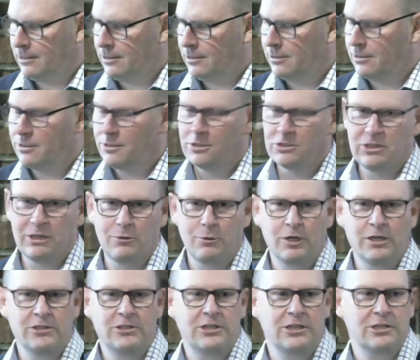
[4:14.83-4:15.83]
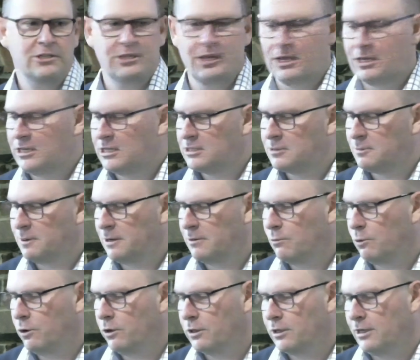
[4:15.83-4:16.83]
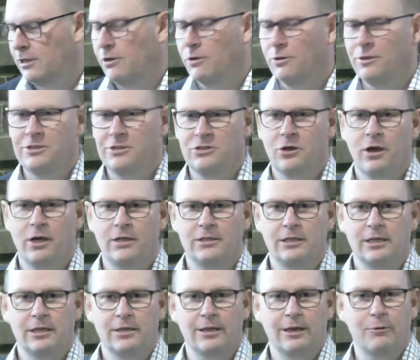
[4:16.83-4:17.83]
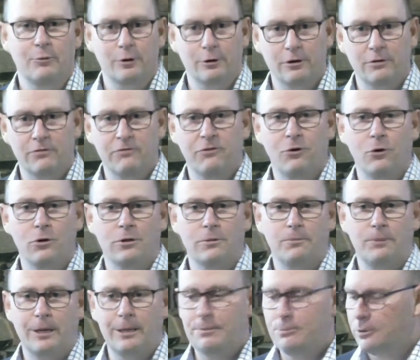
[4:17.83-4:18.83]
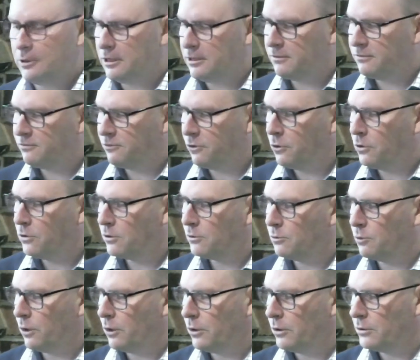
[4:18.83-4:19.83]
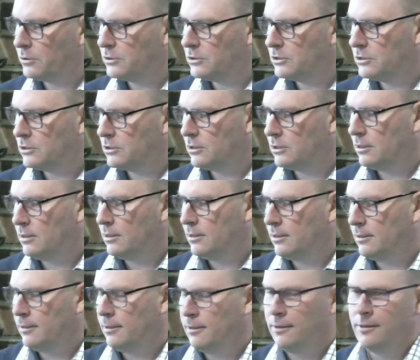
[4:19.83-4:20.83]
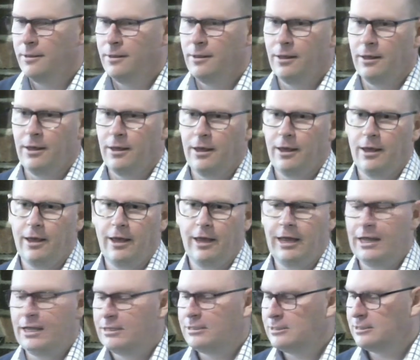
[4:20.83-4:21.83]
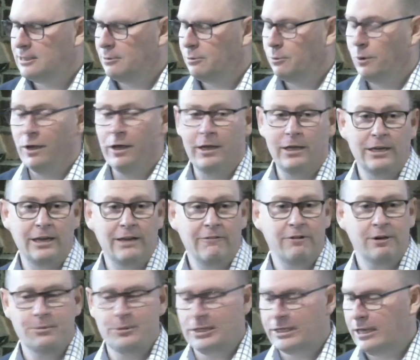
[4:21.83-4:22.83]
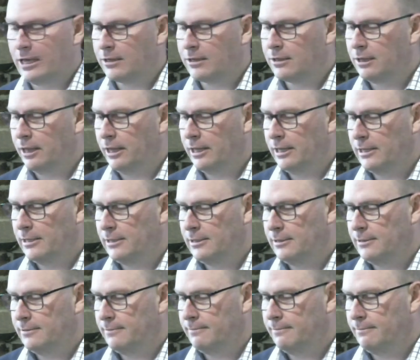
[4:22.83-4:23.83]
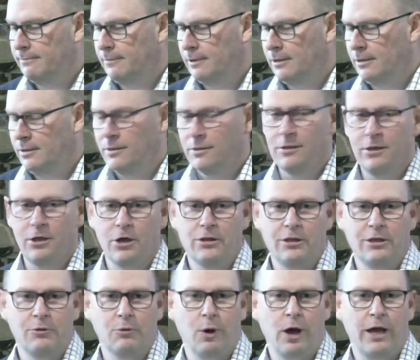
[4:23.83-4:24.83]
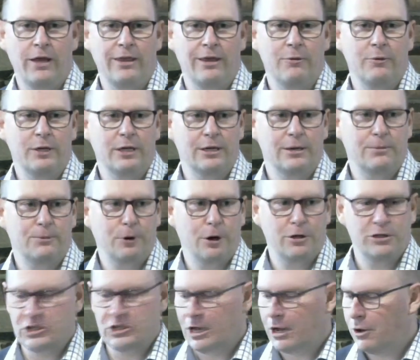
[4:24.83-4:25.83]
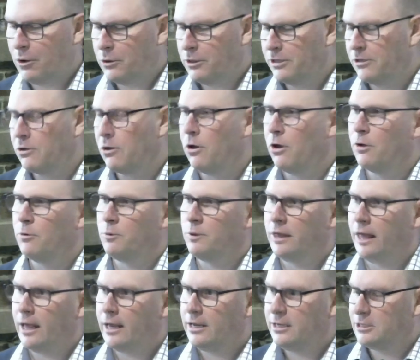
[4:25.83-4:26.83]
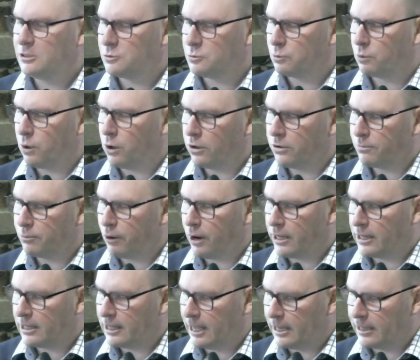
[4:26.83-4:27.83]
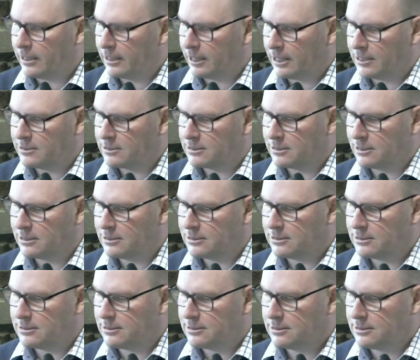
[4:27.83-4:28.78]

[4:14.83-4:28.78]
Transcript: You see, 1 to 16 has been working on this idea that we're a fallen people in a fallen world, and we're inevitably unclean. The only way that we can approach a holy God without his wrath breaking out against us